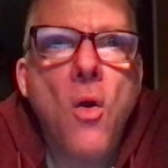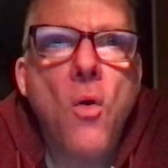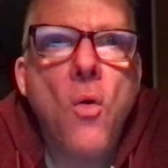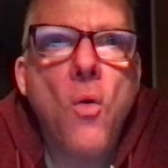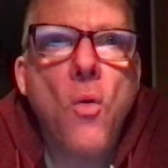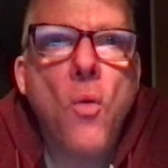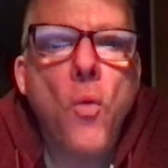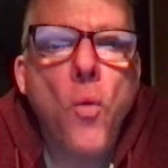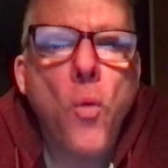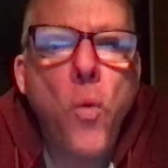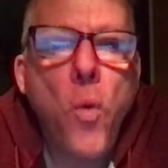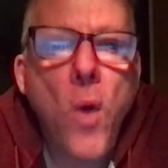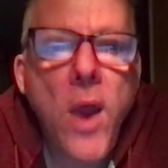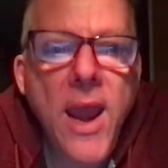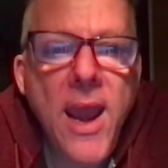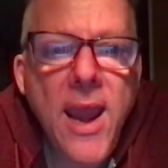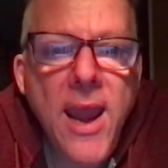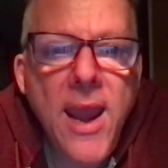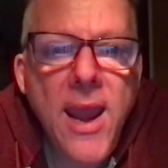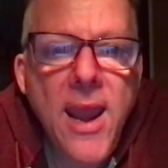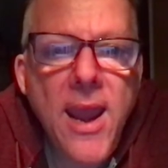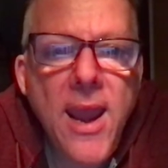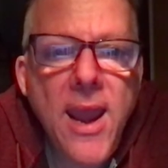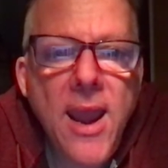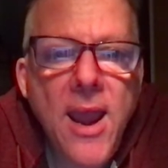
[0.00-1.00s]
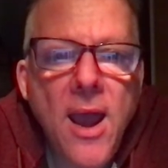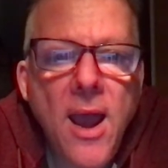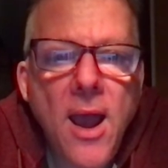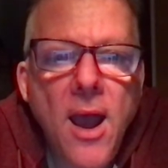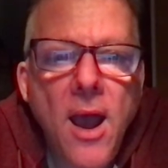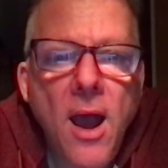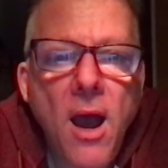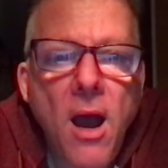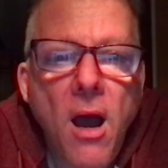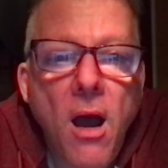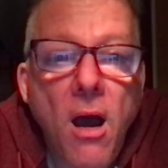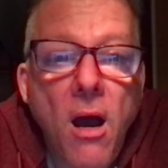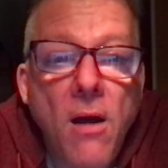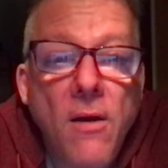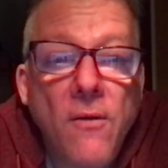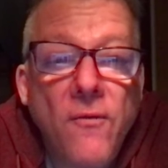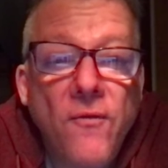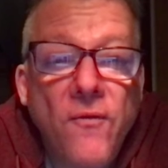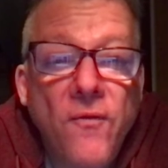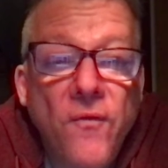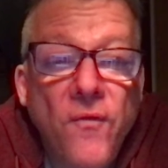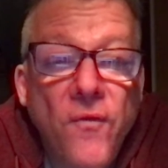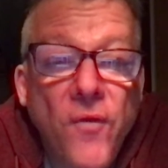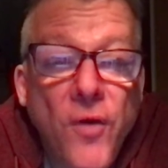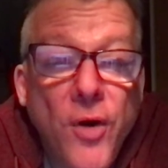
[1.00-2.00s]
We are
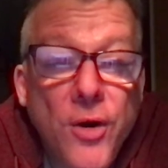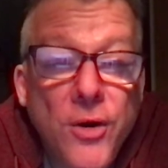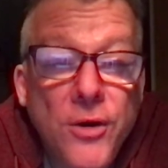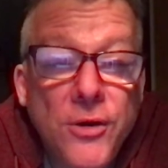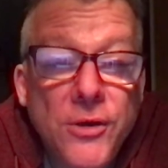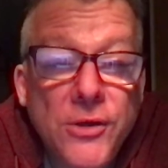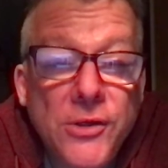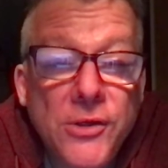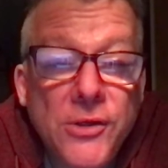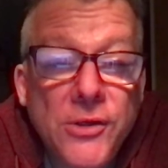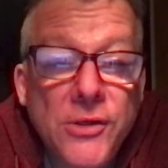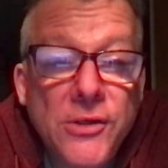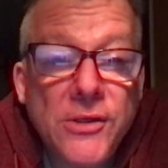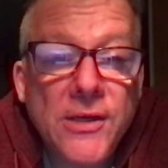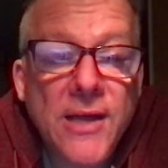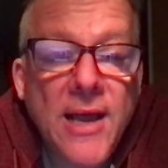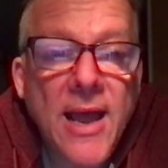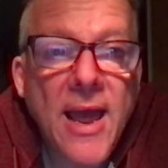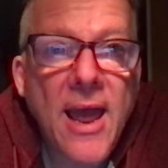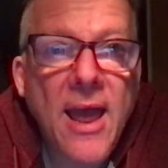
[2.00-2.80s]
first